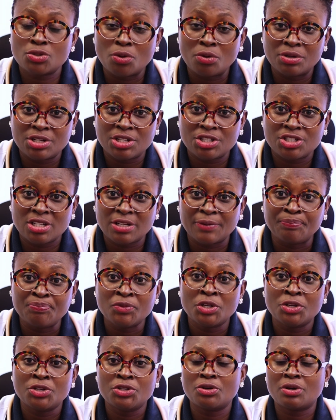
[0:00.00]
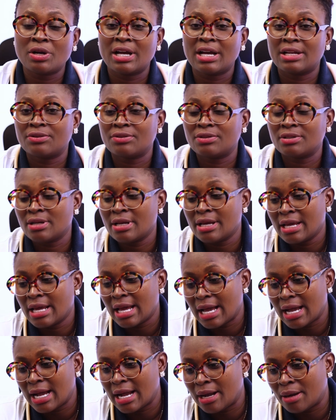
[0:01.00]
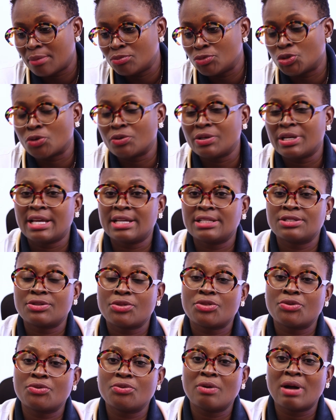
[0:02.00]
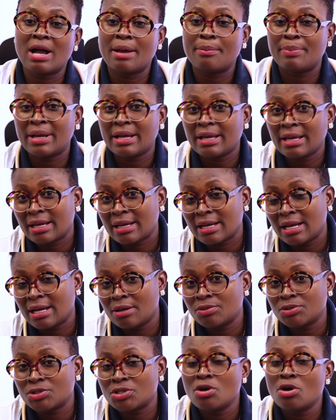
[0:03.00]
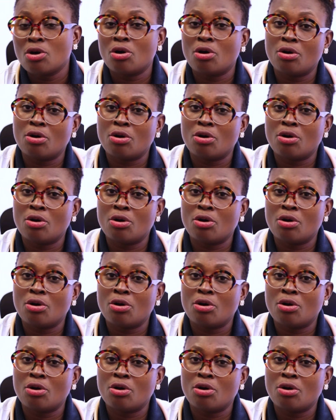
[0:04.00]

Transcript: conditions. You can donate through our bank account